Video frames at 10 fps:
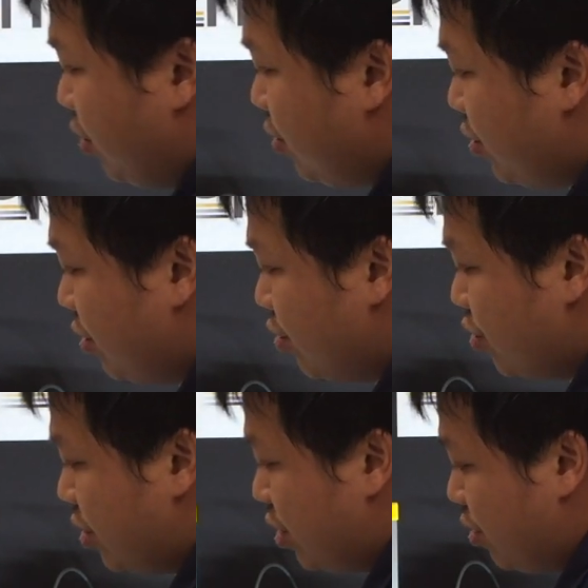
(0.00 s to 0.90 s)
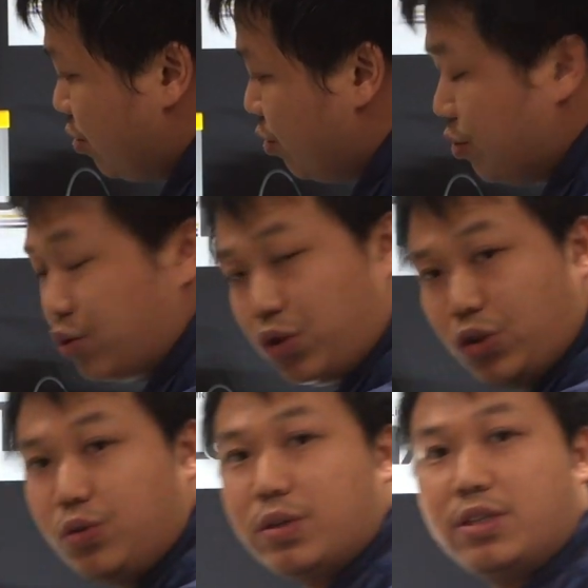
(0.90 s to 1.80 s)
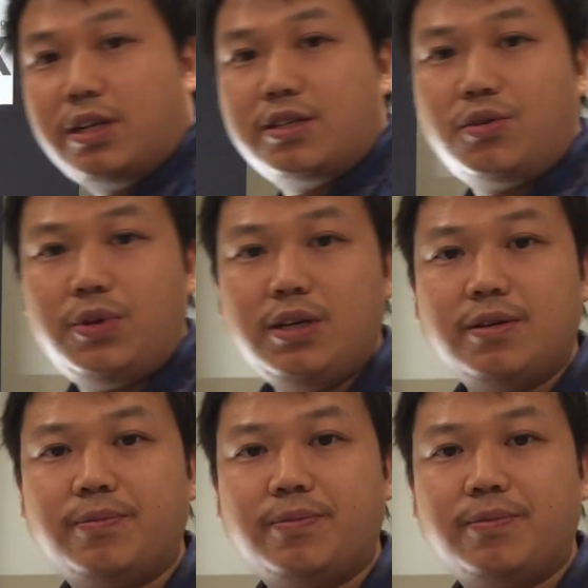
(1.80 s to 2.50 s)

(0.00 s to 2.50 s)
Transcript: going to introduce 2 accessories.